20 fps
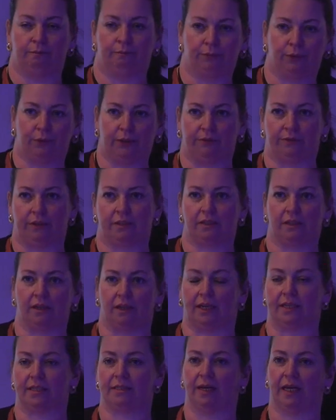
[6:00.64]
previous to the
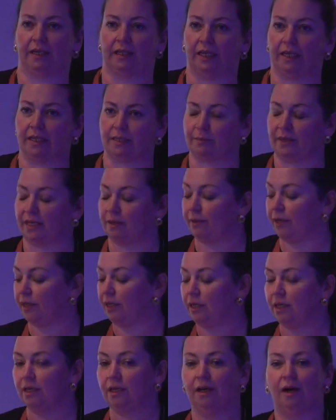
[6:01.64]
last 10 years maybe,
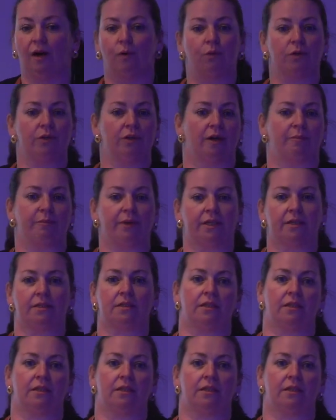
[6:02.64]
would not be as